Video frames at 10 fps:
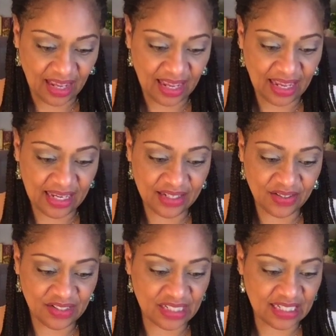and
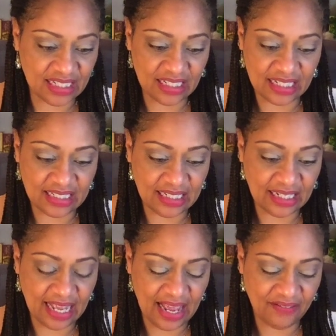you're just looking to the
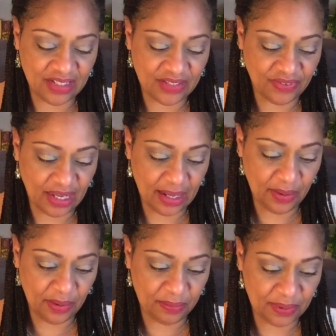heavens for
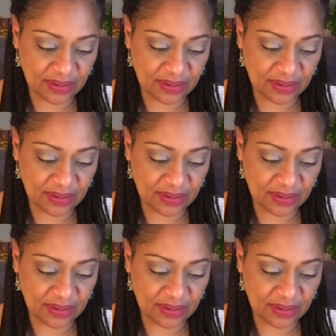help.